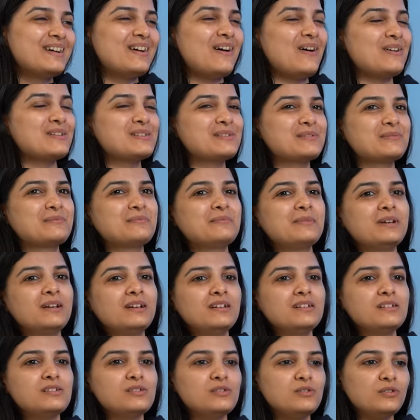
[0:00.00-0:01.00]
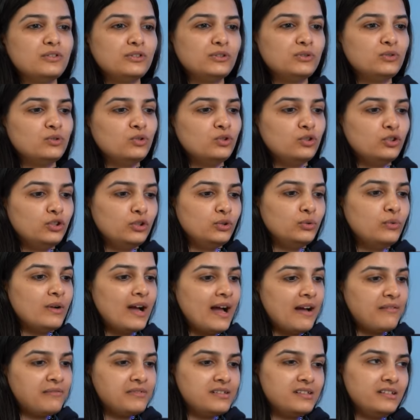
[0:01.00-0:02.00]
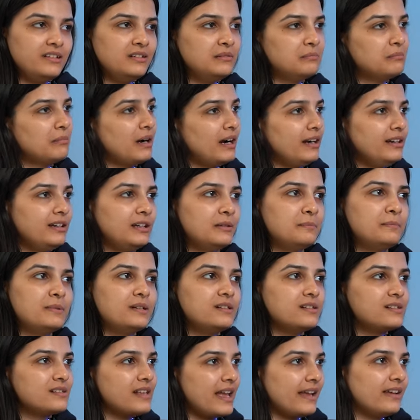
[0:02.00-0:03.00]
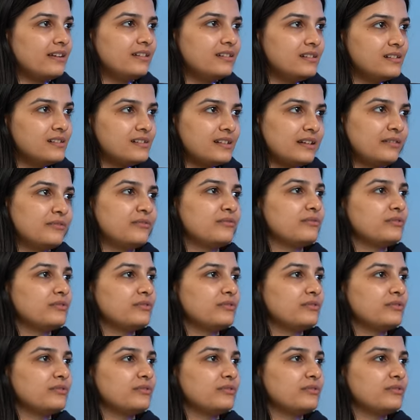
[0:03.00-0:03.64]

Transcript: Awesome. So, you know, you have seen multiple cycles, like,